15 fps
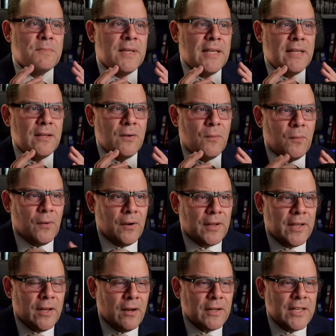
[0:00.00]
been
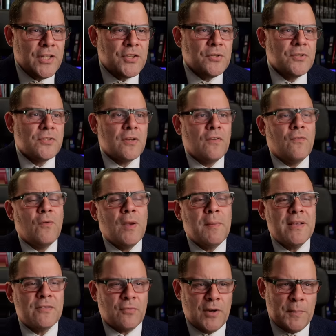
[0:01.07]
working on issues of
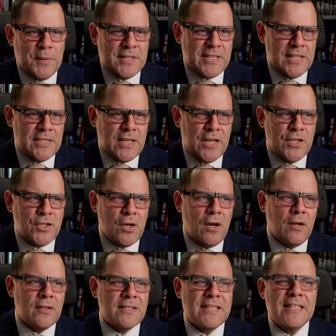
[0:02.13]
women's
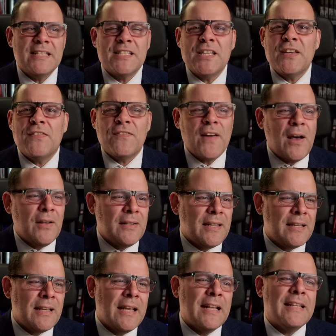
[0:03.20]
representation since she
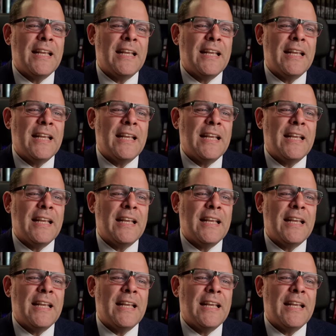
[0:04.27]
founded